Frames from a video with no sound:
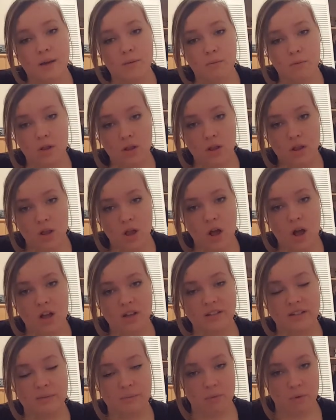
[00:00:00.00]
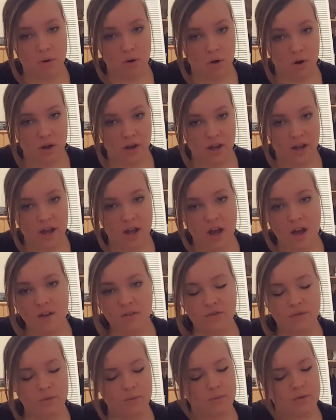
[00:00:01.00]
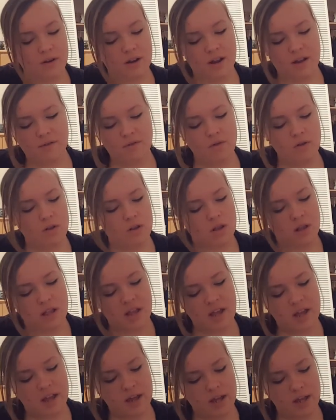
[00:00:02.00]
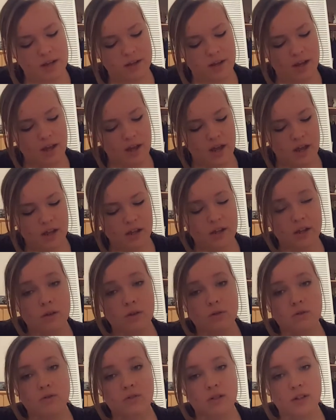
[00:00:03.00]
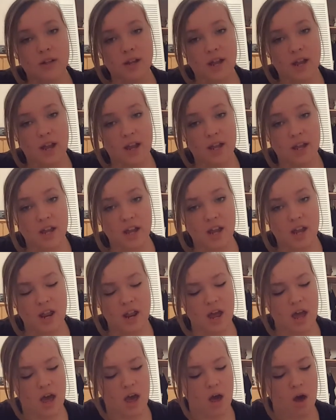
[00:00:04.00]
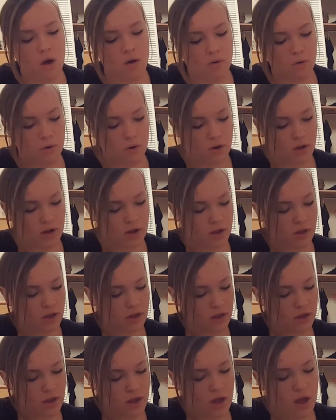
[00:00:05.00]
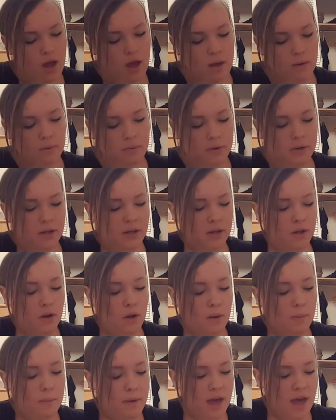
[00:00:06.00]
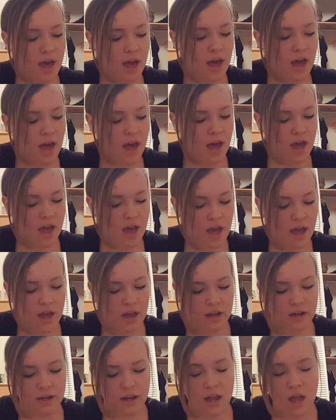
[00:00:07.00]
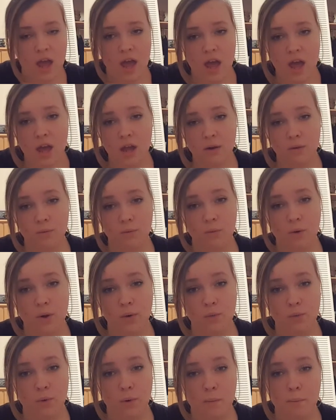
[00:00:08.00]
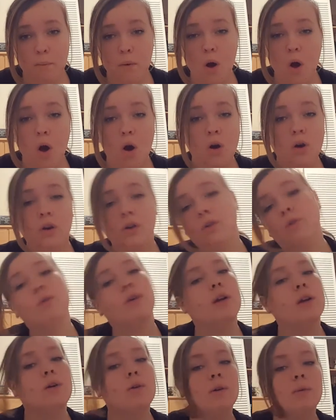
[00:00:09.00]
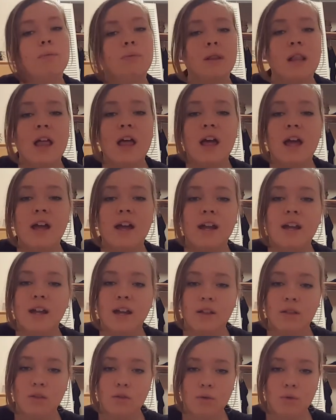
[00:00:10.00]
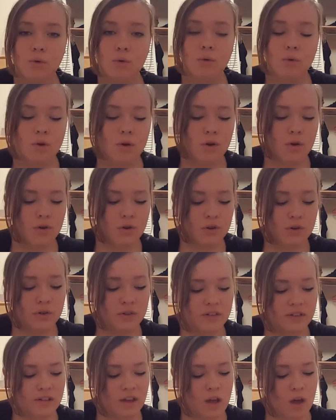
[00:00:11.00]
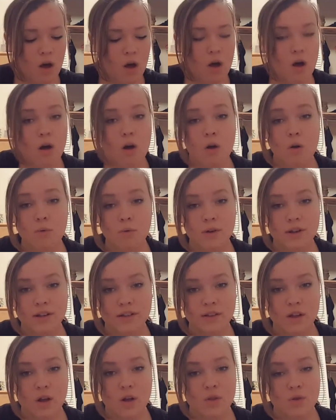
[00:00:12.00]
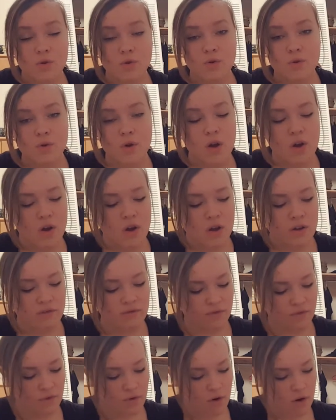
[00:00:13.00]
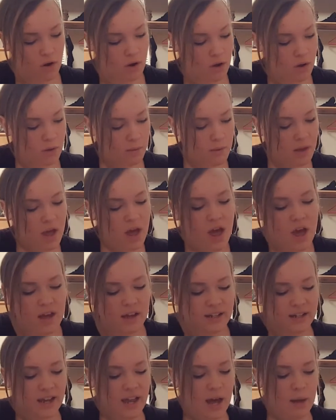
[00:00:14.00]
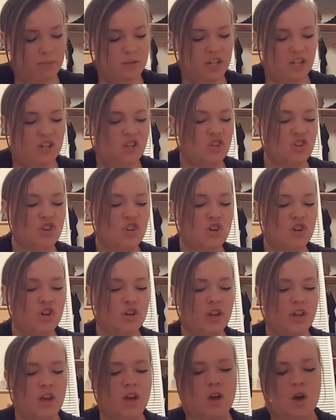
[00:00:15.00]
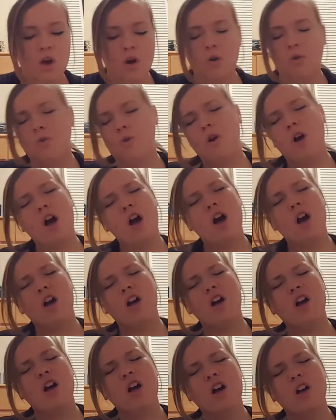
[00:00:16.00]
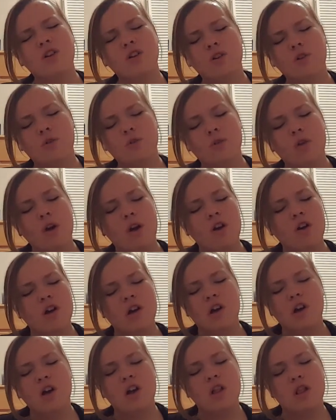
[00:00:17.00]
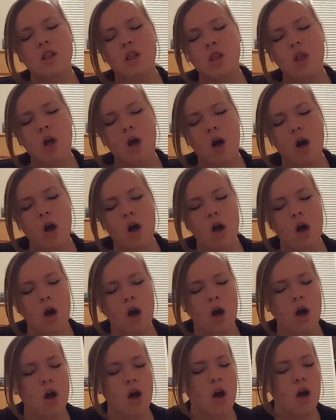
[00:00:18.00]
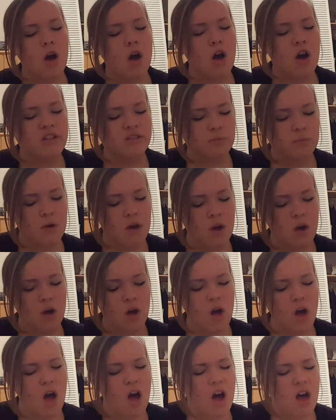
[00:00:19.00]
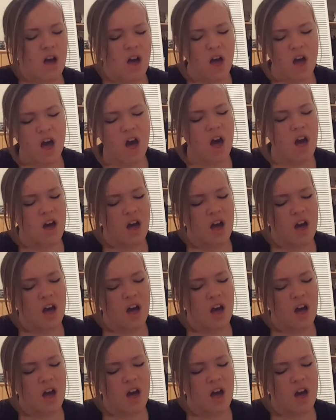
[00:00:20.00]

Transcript: So we tracked it on the last one going to the body part. Now we have to track it going from that body part back to the heart. So if we're going to say, let's say the stomach, it would have to go through the hepatic portal vein to the liver, to the hepatic vein, to the right atrium. The kidney would have to go through the renal vein to the inferior vena cava to the right atrium.